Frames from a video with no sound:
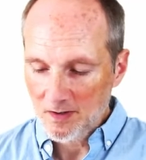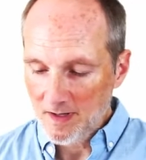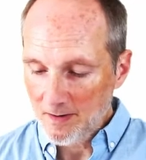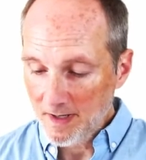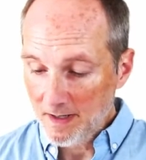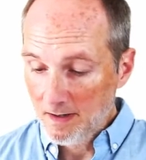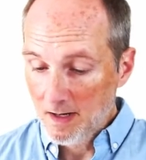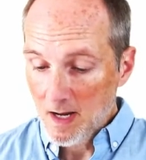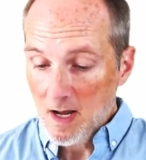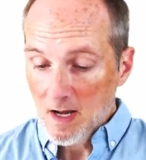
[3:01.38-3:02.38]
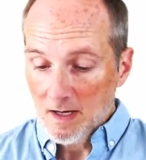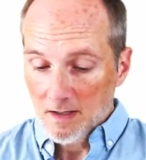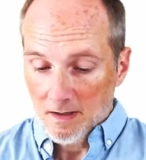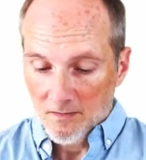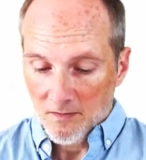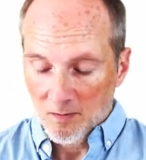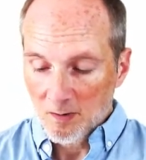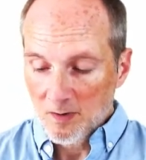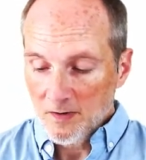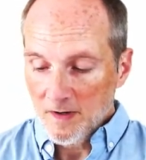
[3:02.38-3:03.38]
that way. For what
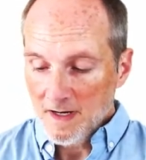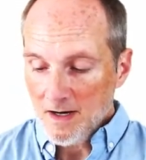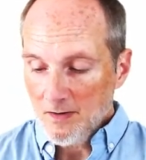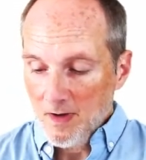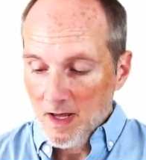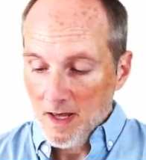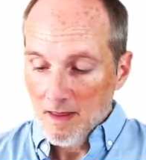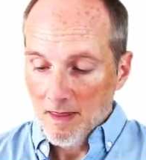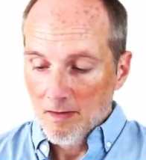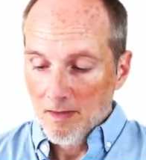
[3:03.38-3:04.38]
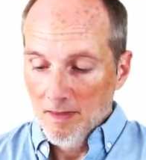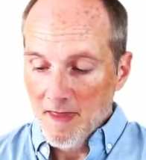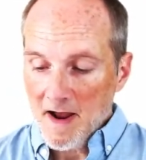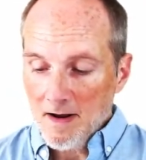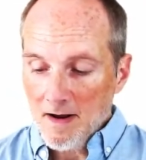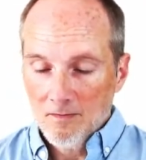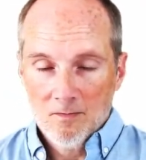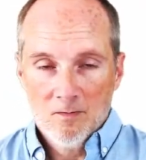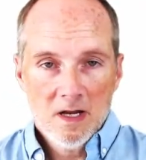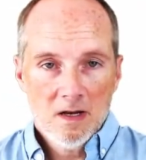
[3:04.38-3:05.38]
we're doing now, that
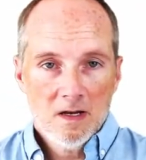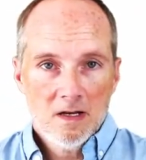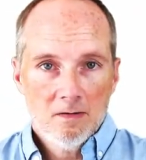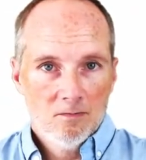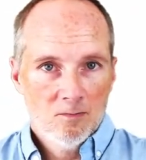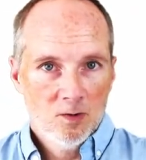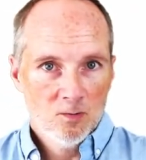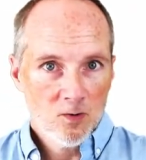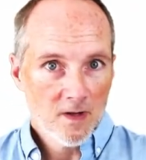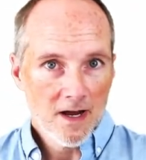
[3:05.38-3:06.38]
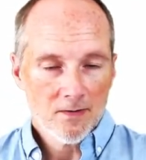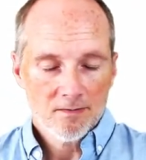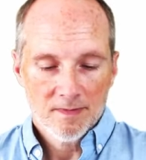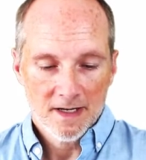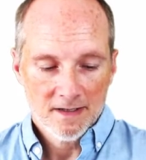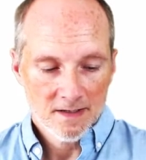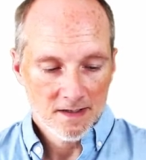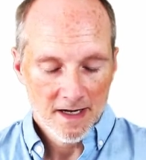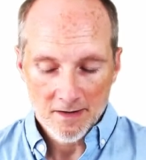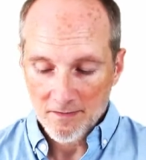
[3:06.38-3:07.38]
we would rule out. That doesn't
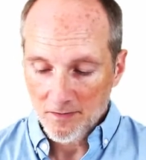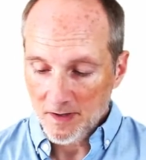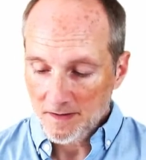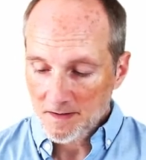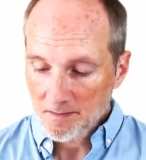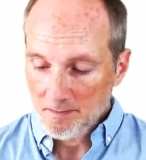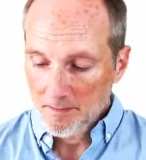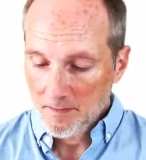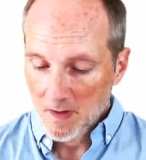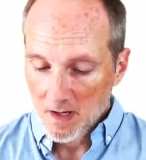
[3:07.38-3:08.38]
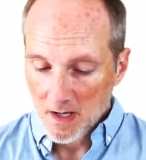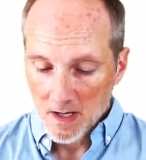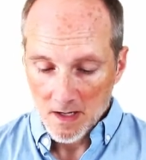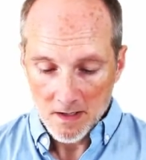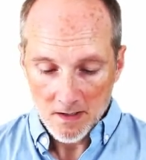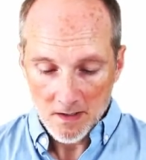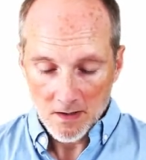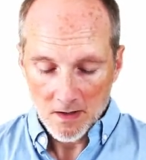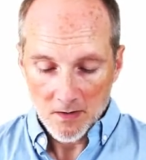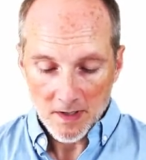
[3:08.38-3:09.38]
count for us.
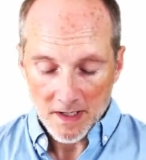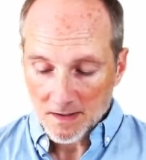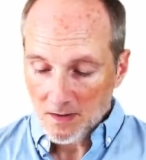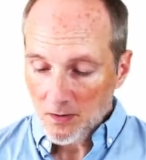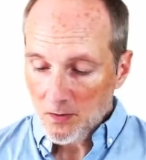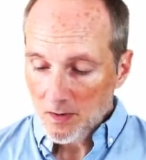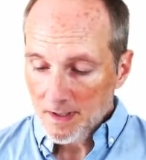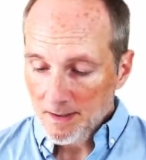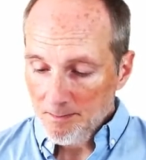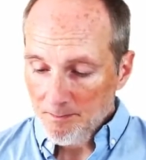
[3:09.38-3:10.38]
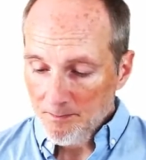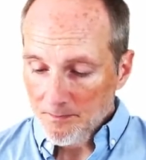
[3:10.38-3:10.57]
Okay, so um,